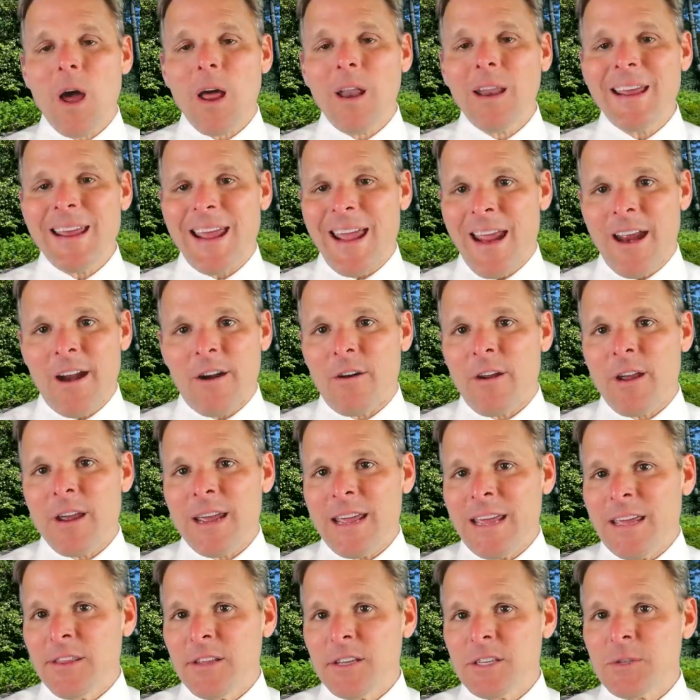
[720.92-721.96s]
Raleigh area
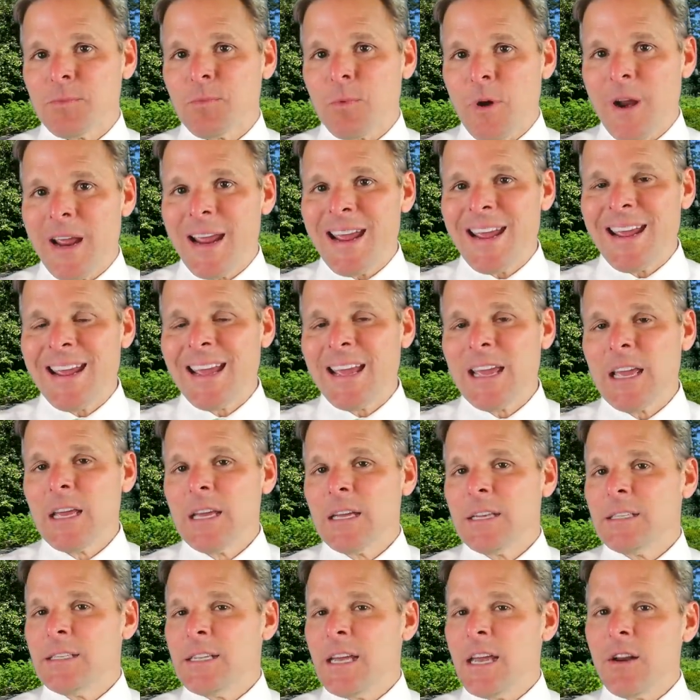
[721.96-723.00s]
in the spring.
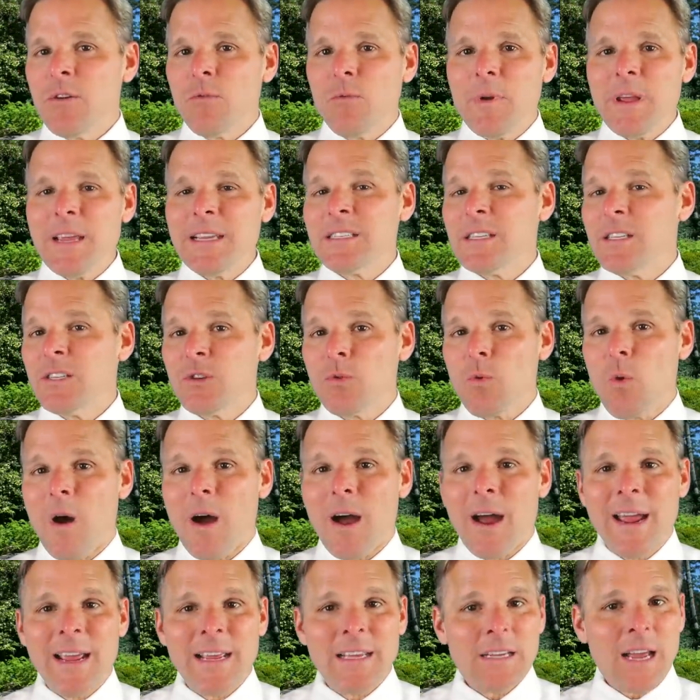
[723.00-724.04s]
ten reasons
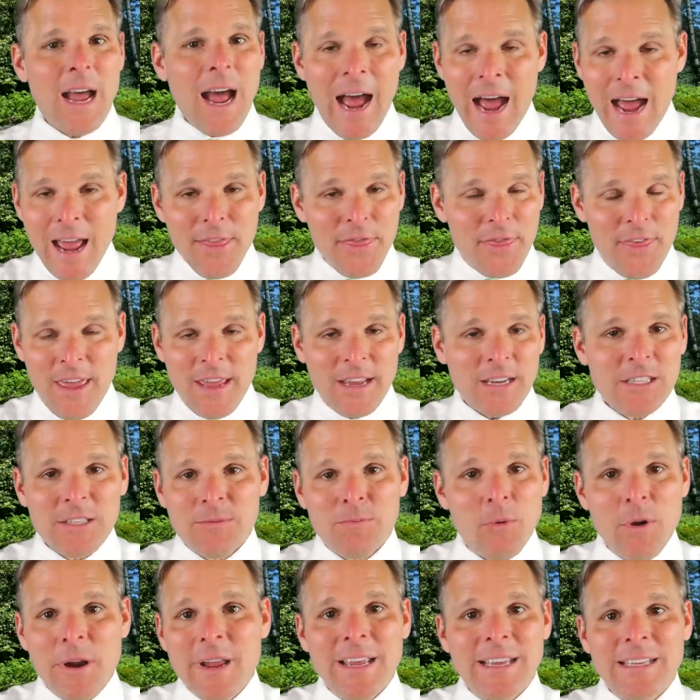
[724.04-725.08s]
why I think
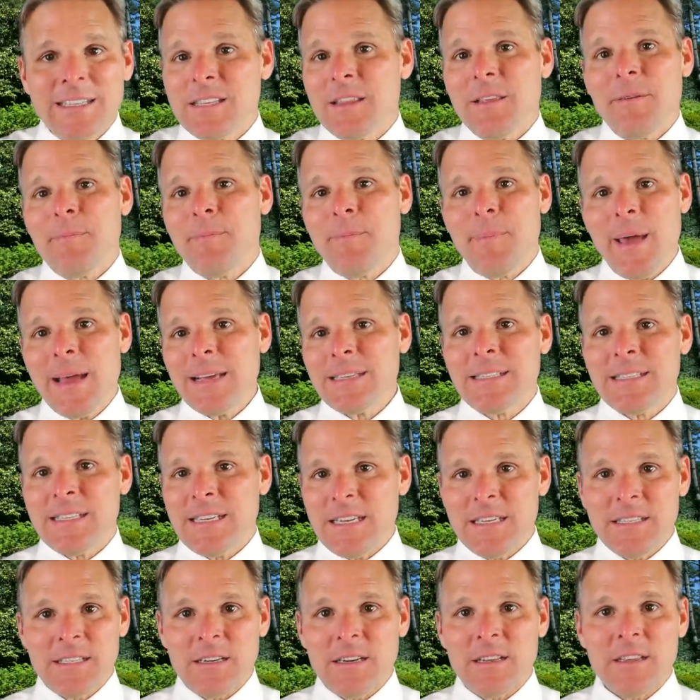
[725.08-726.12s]
spring is the best
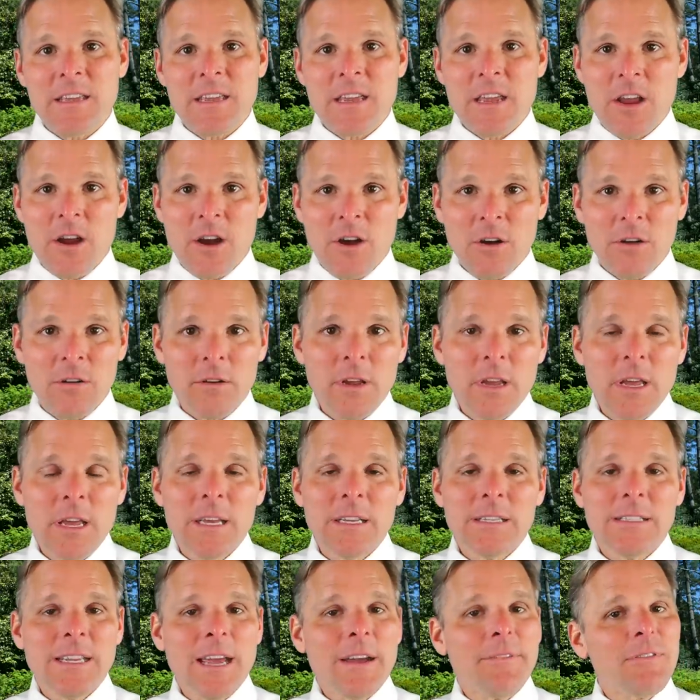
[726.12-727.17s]
season of the year.
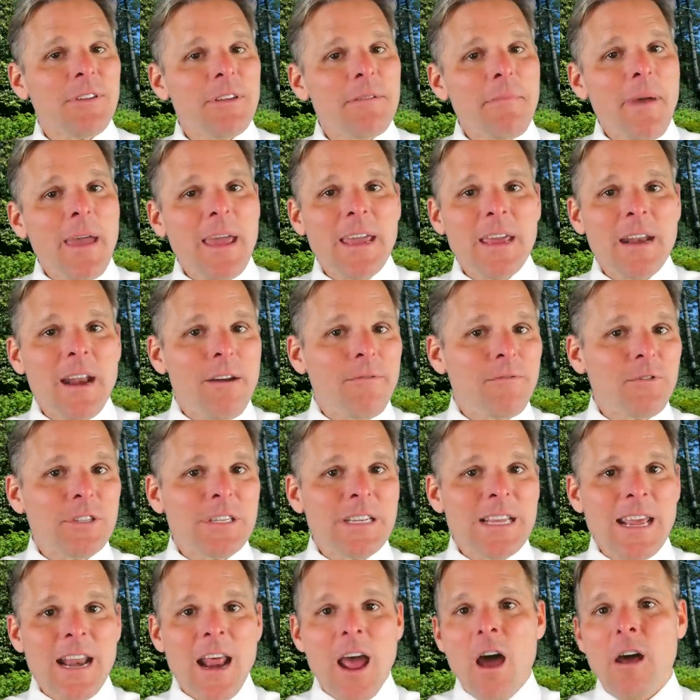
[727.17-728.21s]
Definitely make an effort
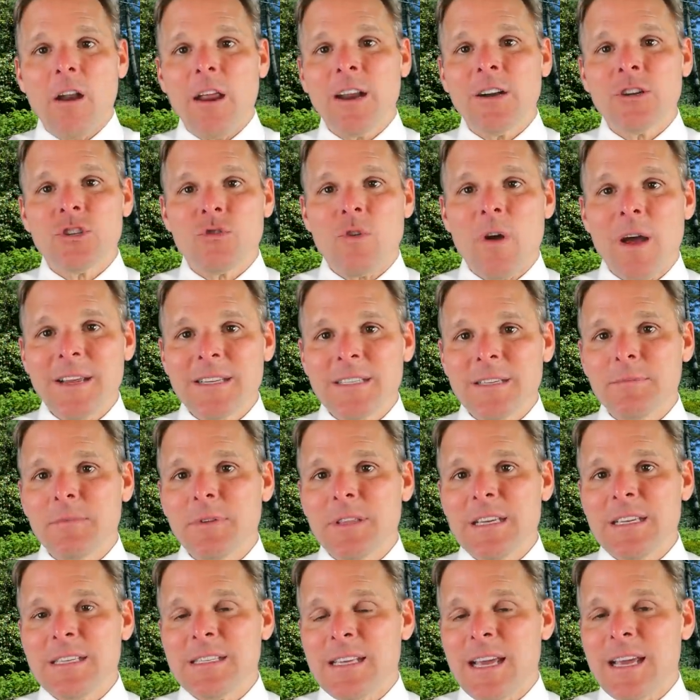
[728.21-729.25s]
to get out and try some
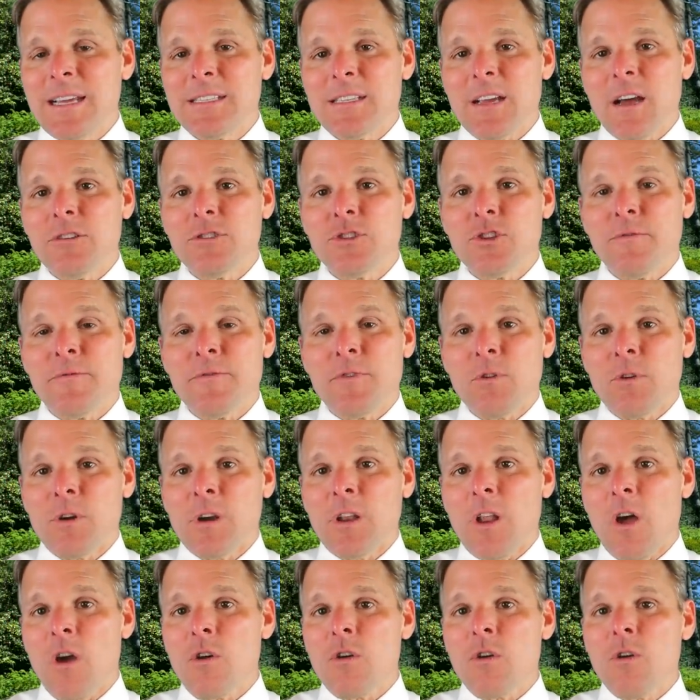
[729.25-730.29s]
of these things out if you're
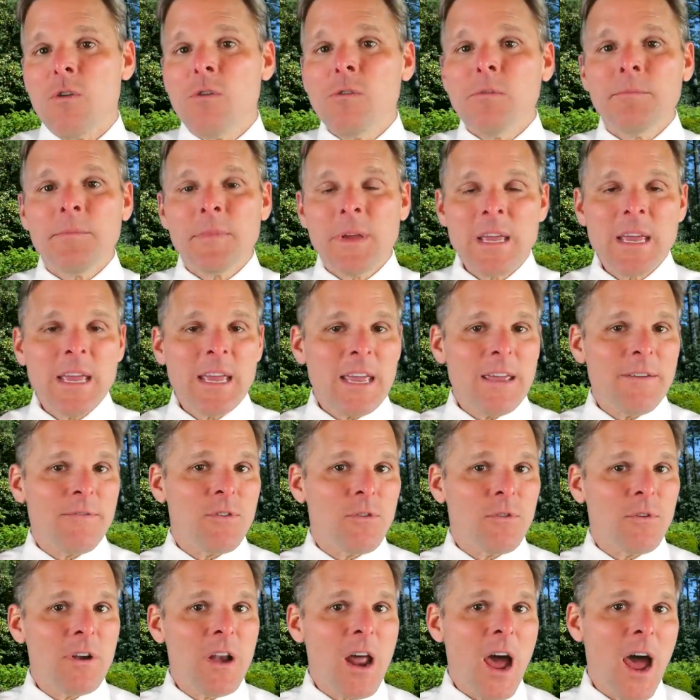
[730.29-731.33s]
a local. If
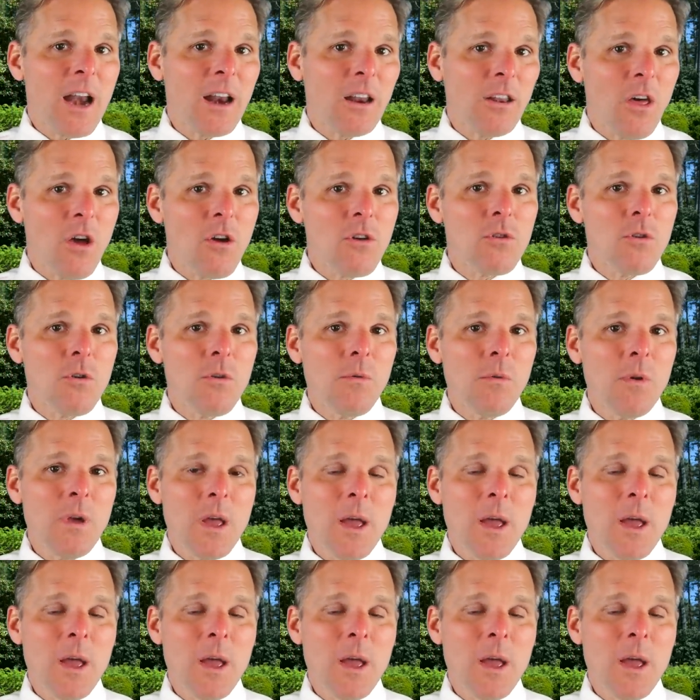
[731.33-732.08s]
you're not a local,